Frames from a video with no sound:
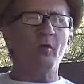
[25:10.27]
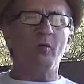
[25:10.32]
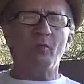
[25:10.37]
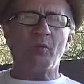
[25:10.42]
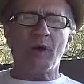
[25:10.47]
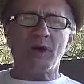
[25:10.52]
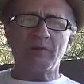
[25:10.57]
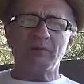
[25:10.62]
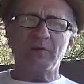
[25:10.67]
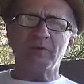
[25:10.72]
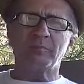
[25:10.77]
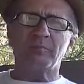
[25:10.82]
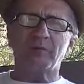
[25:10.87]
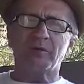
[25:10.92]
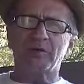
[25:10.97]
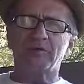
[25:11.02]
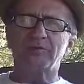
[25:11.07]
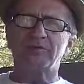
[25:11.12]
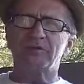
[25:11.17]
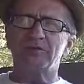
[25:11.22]
why would a
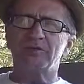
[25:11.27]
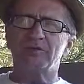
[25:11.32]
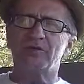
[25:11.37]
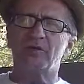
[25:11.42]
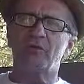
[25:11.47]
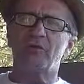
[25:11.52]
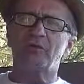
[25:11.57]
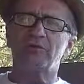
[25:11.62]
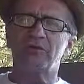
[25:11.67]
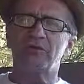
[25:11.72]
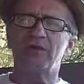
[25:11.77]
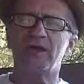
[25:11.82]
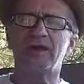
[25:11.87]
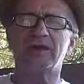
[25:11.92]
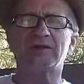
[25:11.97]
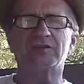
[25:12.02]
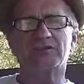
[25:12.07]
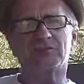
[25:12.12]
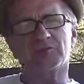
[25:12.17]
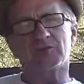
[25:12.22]
person go to that
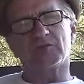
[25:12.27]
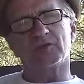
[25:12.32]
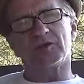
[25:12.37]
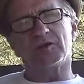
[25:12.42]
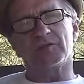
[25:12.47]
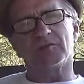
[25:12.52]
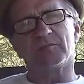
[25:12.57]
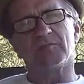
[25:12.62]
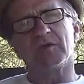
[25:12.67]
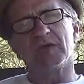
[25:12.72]
extreme